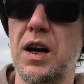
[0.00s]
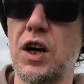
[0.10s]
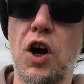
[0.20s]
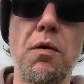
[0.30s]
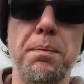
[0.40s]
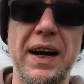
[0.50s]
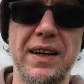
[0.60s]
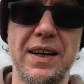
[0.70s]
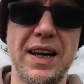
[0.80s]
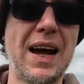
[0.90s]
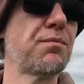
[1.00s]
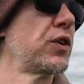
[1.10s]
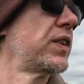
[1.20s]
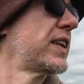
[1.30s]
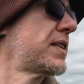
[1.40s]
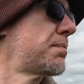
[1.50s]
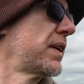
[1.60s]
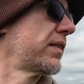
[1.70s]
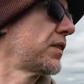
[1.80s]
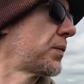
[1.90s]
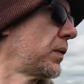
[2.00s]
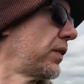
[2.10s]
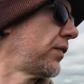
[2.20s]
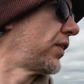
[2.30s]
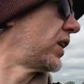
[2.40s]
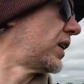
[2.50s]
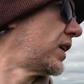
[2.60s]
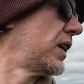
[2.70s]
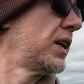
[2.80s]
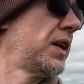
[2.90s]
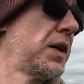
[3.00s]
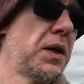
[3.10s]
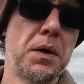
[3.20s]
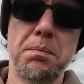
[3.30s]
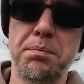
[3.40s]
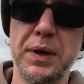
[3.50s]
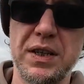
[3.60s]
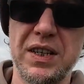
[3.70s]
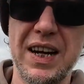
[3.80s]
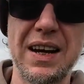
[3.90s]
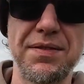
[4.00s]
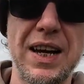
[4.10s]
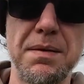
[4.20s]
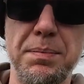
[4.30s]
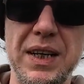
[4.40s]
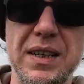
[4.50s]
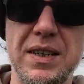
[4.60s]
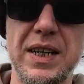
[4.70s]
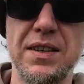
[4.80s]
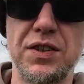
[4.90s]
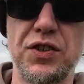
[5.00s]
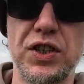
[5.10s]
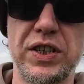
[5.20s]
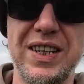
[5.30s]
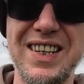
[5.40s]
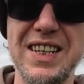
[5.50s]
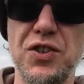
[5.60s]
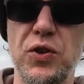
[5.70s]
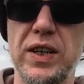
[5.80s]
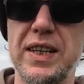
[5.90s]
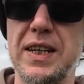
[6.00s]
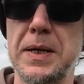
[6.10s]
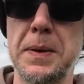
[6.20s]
a compact camera, these mirrorless ones. But to have that ability to just literally